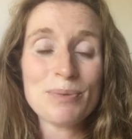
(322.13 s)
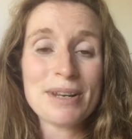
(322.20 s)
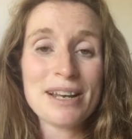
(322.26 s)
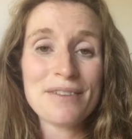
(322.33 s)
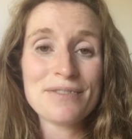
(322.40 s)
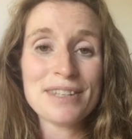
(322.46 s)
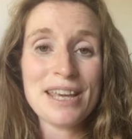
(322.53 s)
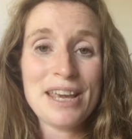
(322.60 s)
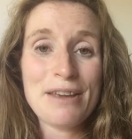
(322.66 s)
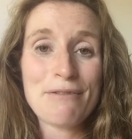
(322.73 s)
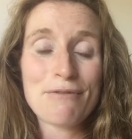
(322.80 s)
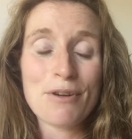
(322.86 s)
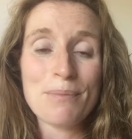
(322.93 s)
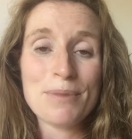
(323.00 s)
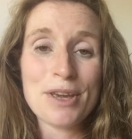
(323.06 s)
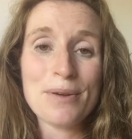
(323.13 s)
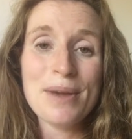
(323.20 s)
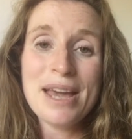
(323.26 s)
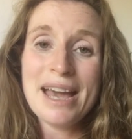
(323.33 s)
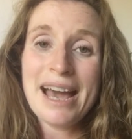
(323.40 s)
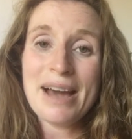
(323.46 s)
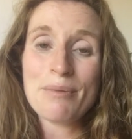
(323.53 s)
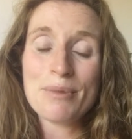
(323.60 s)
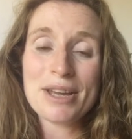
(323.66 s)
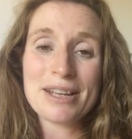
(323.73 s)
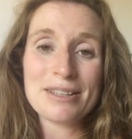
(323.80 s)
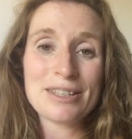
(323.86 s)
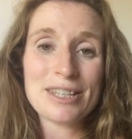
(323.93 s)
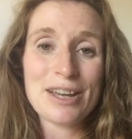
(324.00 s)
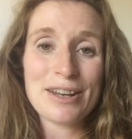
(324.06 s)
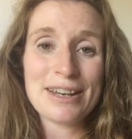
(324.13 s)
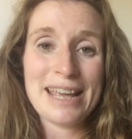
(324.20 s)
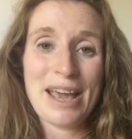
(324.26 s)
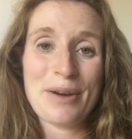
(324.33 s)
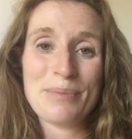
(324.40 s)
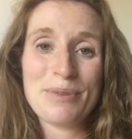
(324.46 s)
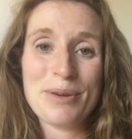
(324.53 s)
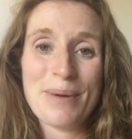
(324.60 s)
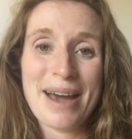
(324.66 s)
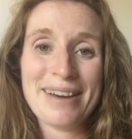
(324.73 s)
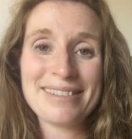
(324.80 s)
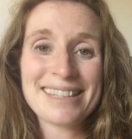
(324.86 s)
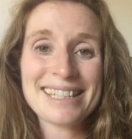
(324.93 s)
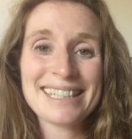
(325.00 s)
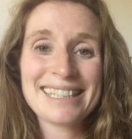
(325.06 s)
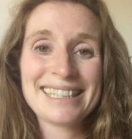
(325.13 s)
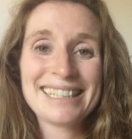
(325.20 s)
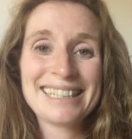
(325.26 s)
We'd love to hear from you, and we can certainly help you out.